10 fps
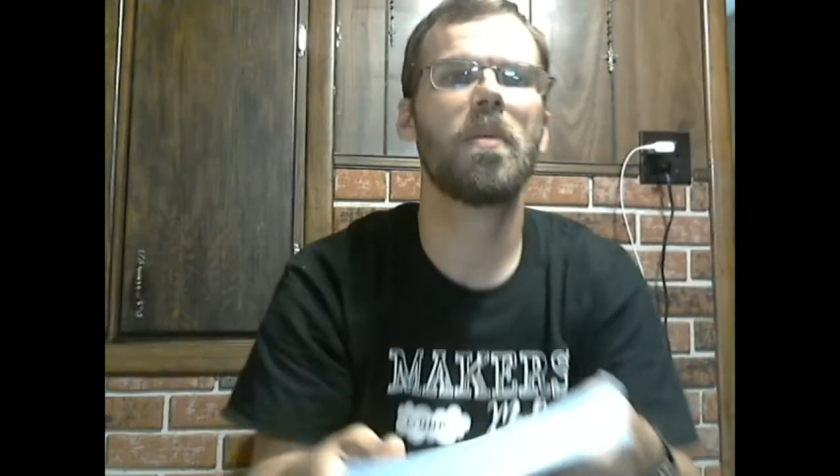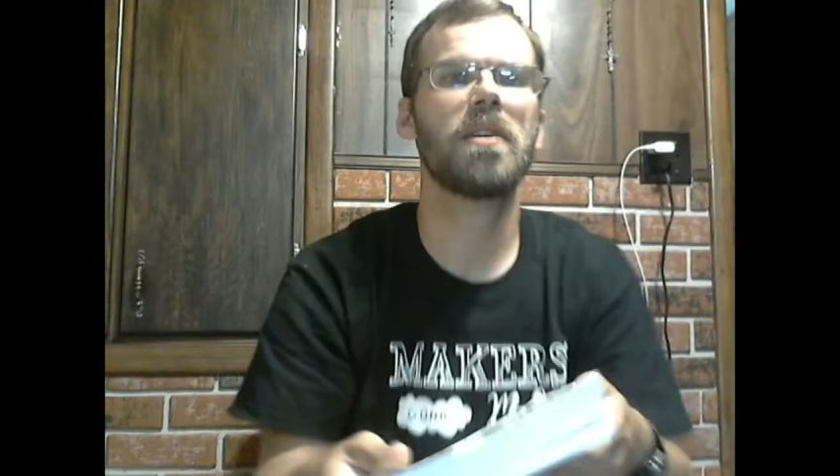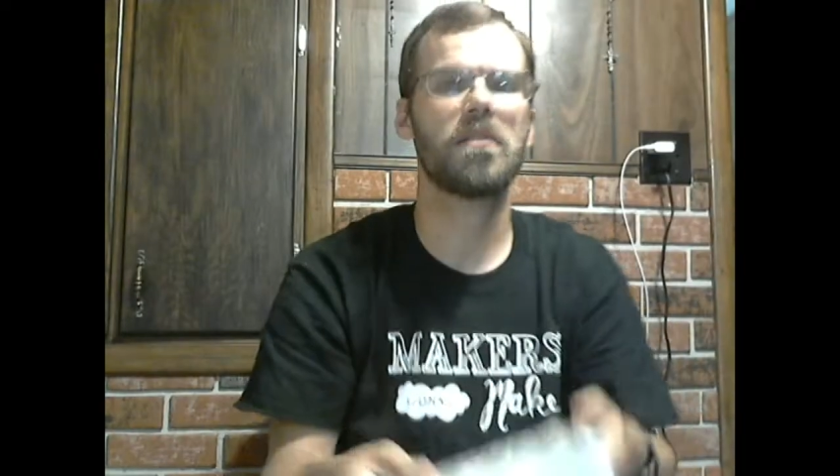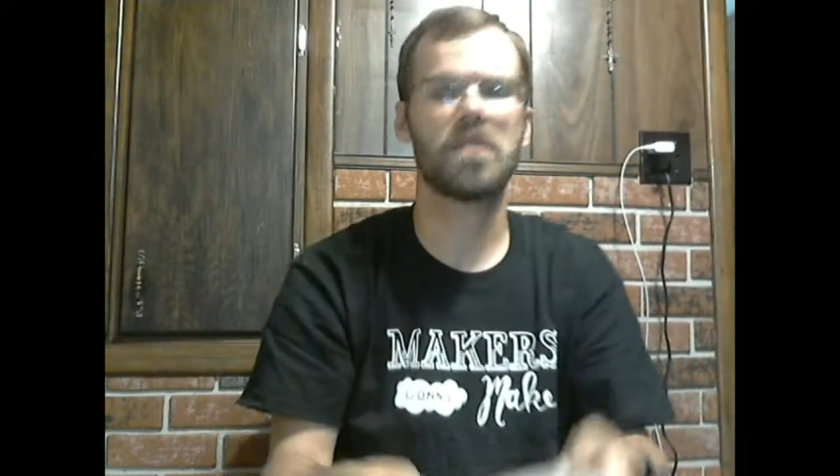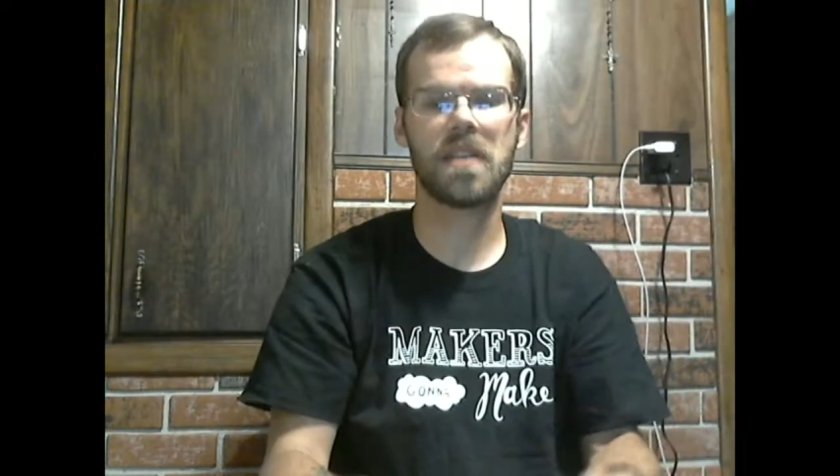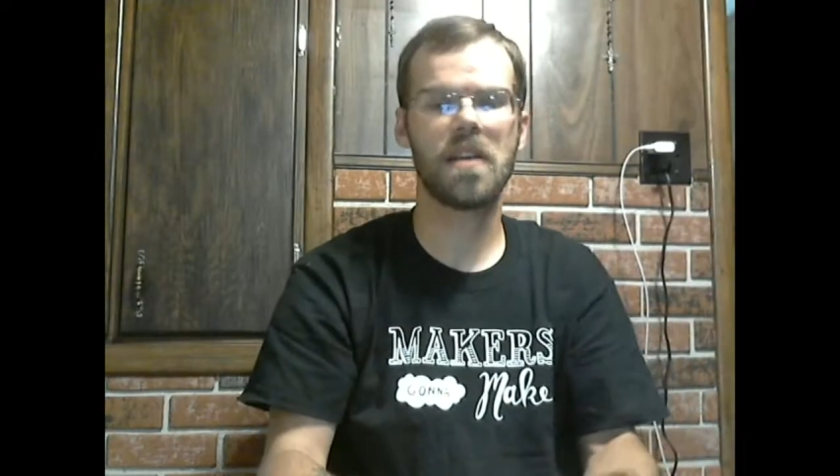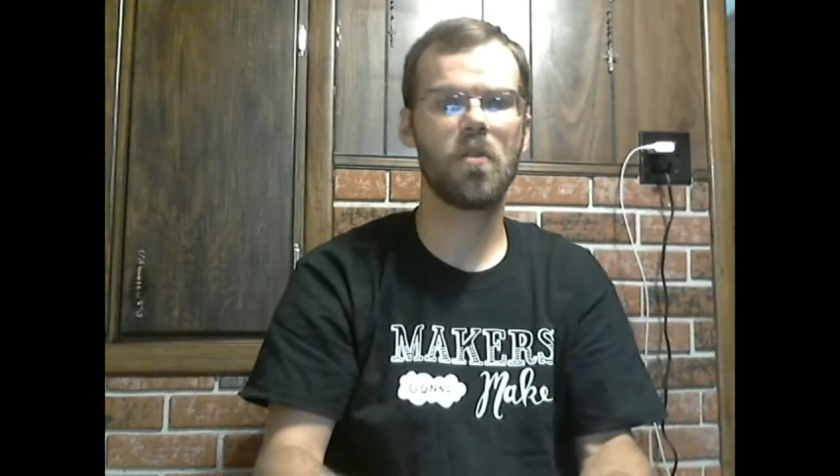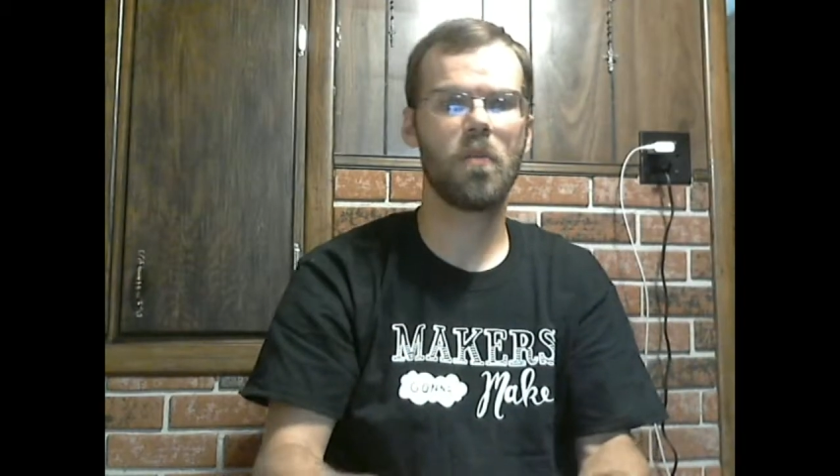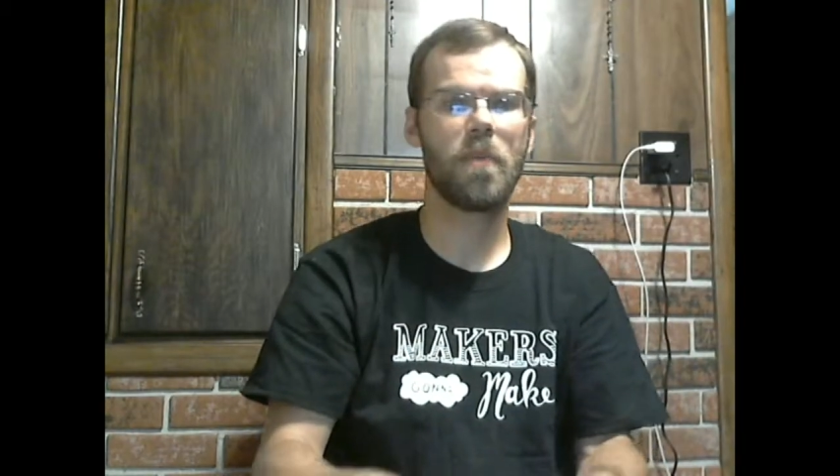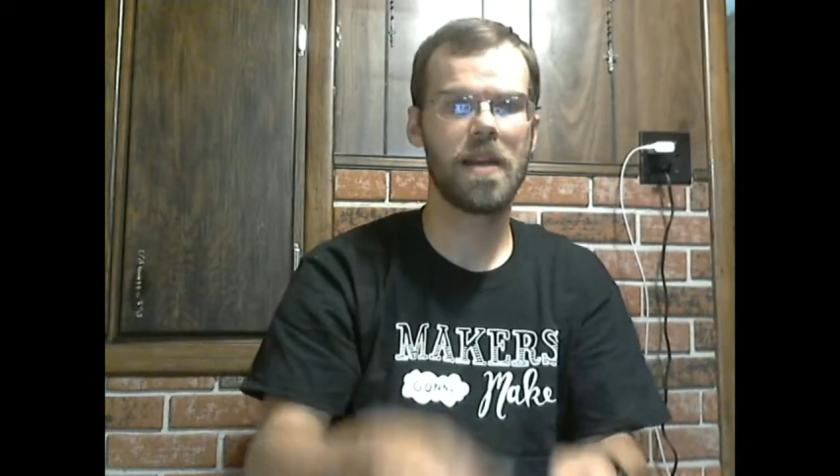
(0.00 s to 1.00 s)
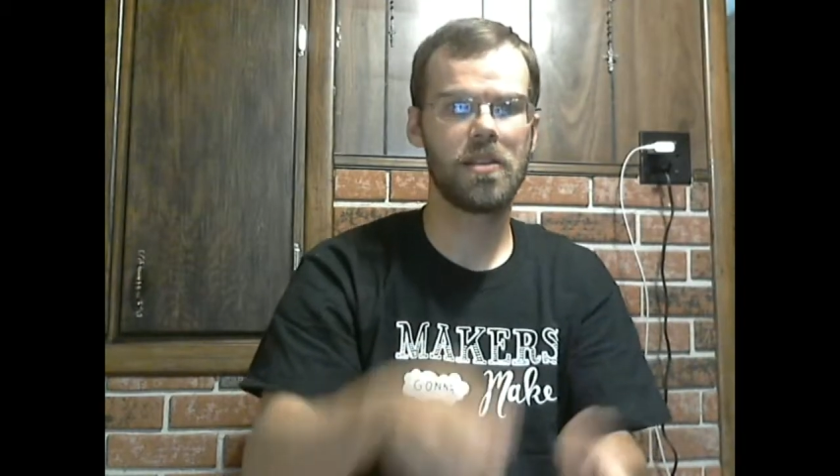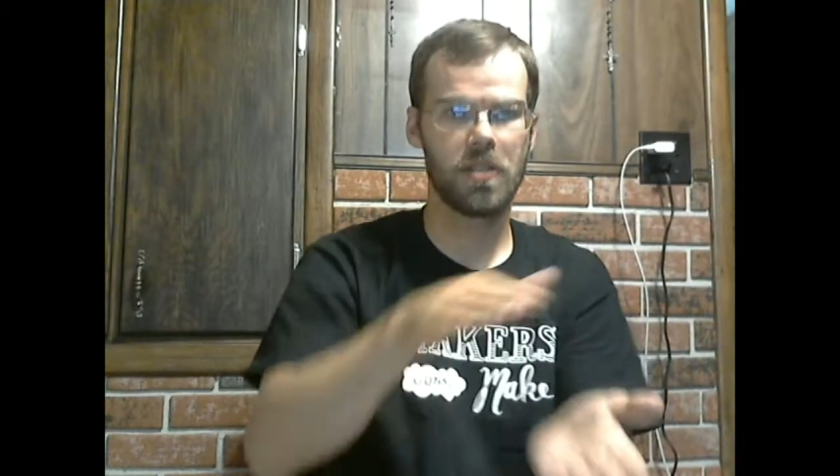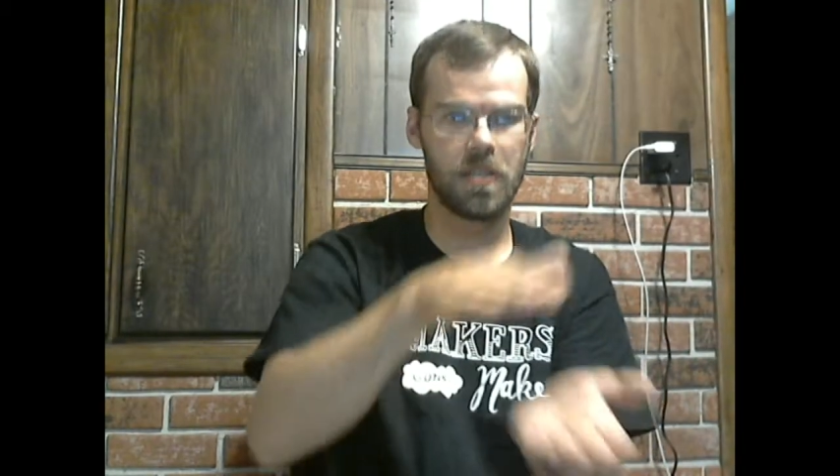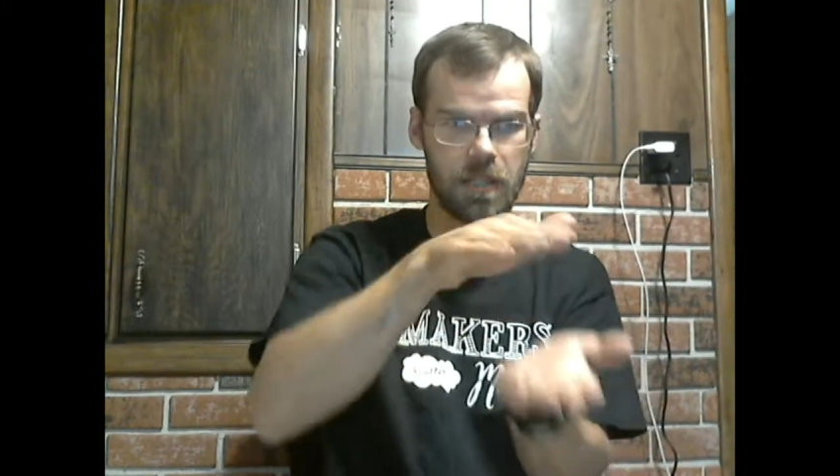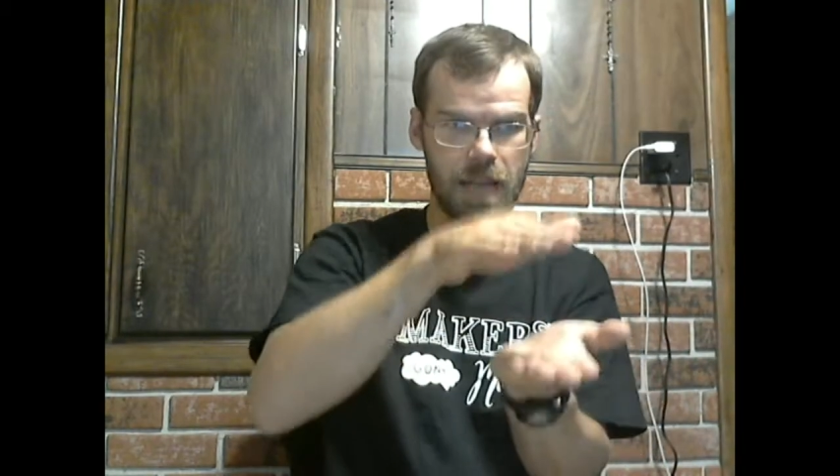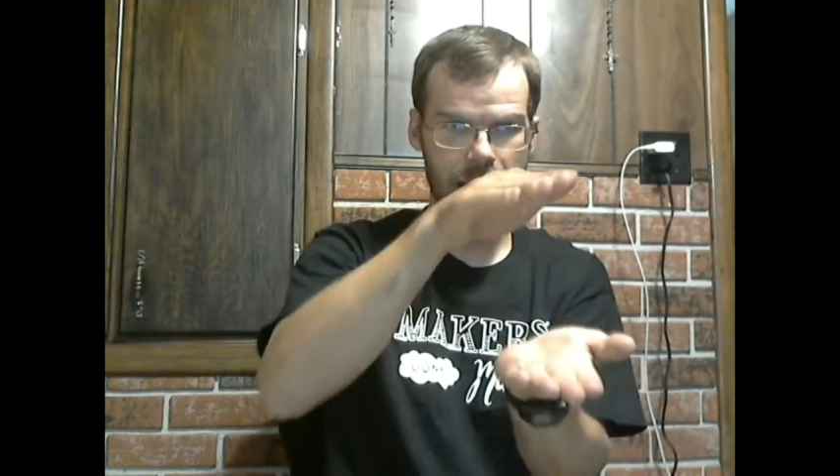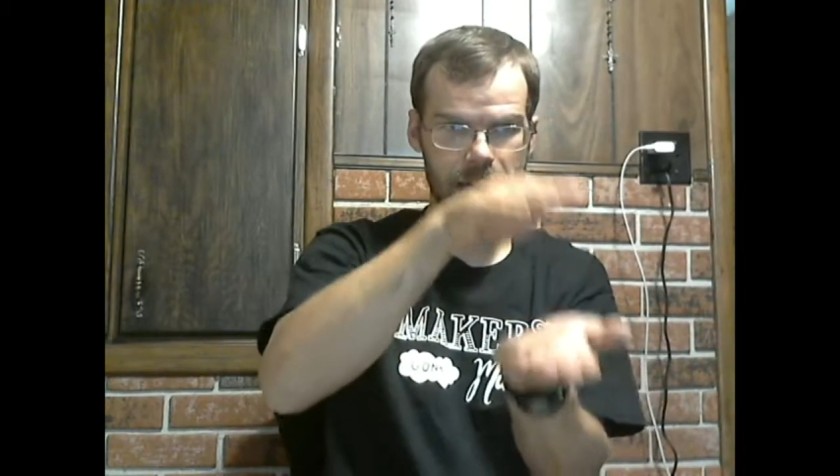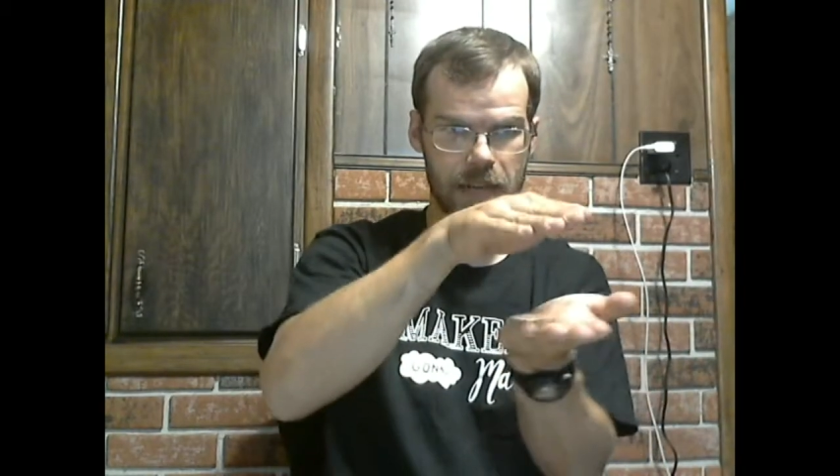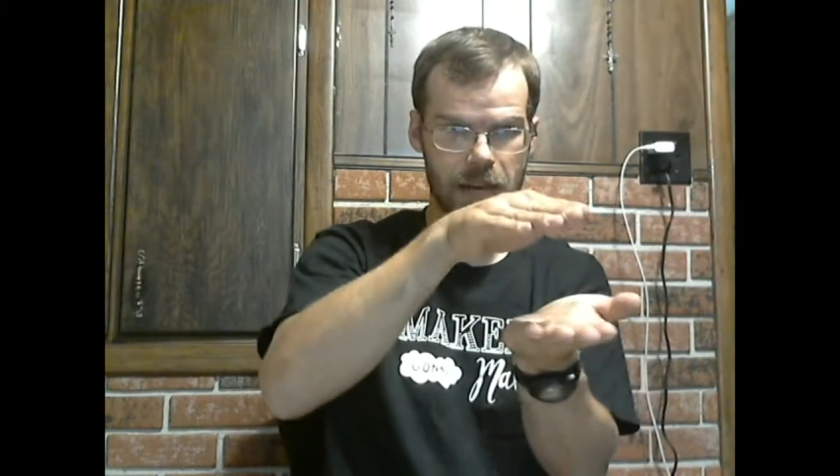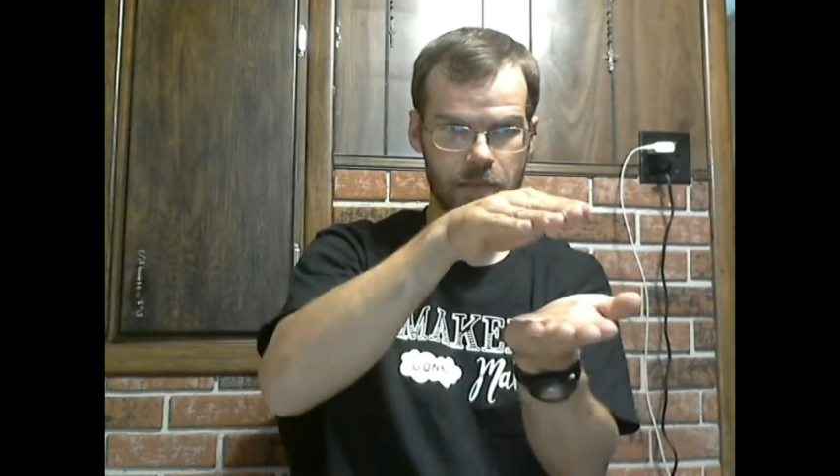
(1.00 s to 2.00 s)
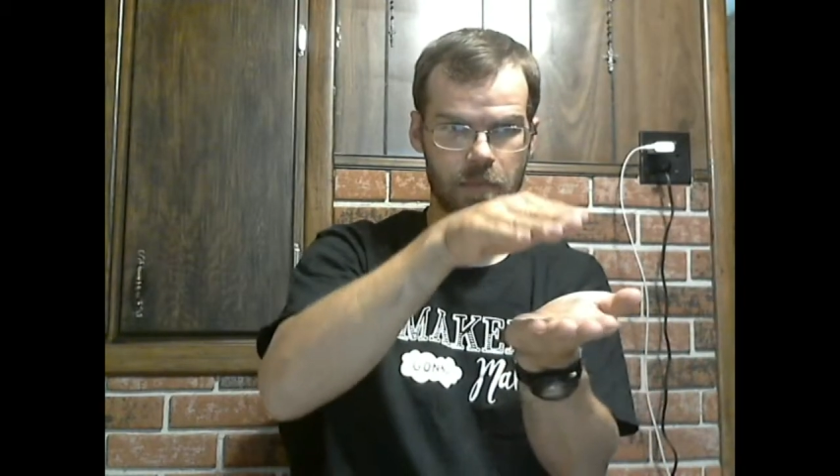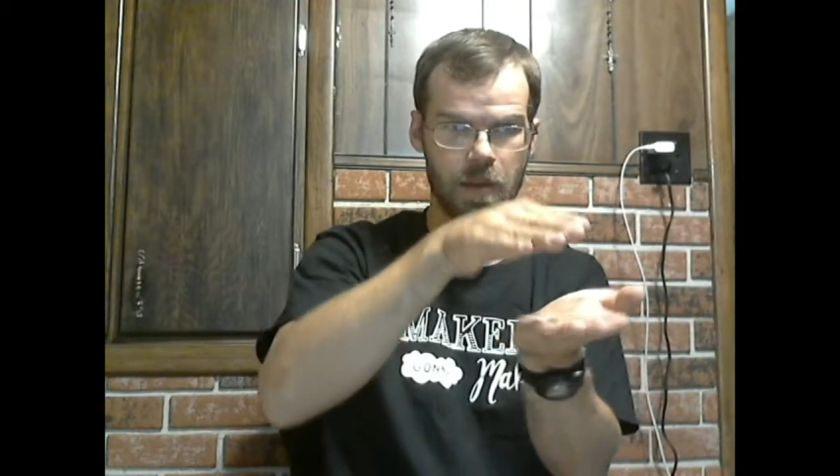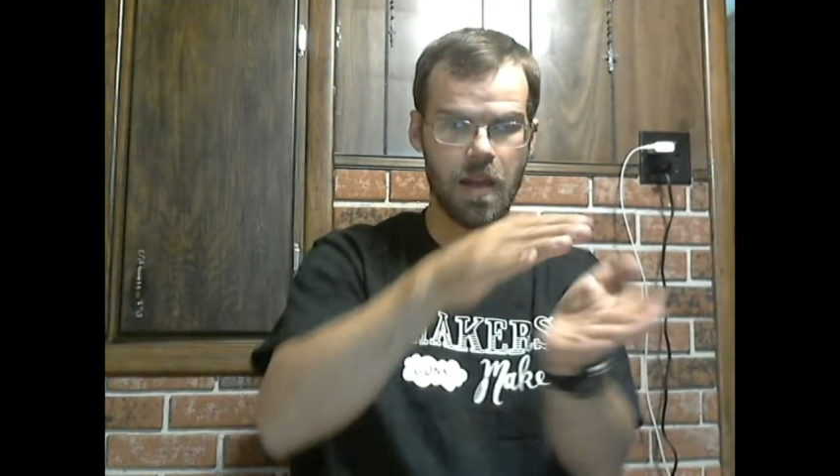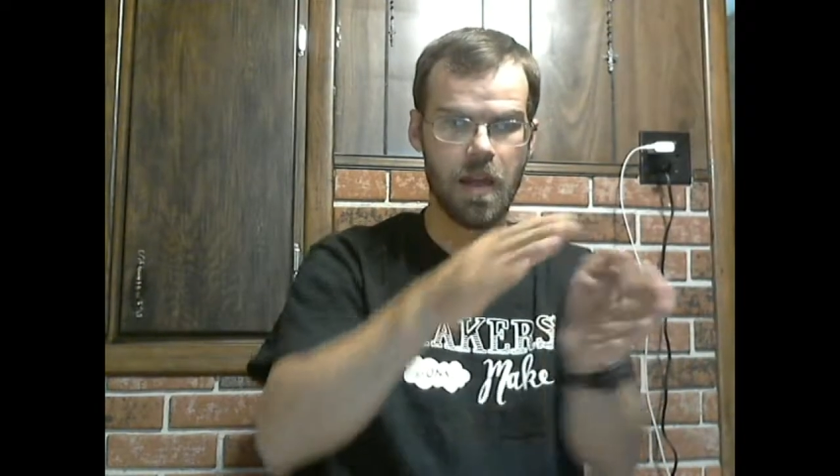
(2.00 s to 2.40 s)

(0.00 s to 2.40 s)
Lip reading: are a bunch of single pages stacked up,